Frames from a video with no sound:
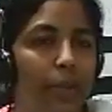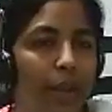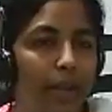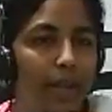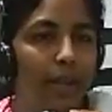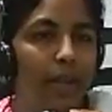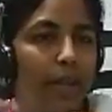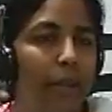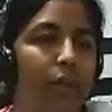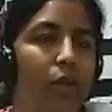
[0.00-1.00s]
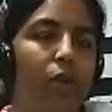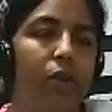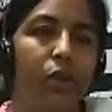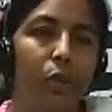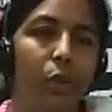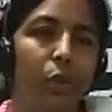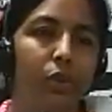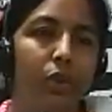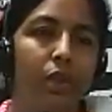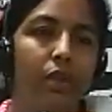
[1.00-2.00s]
parenchyma or the
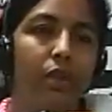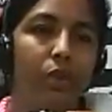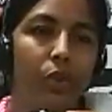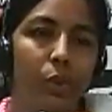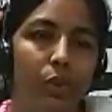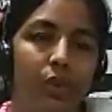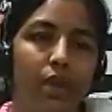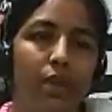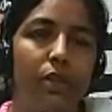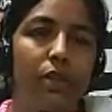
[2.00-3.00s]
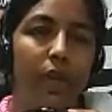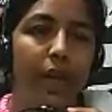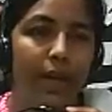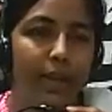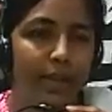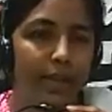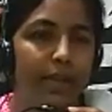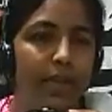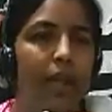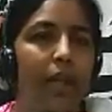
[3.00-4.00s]
stone cells or the lattice cells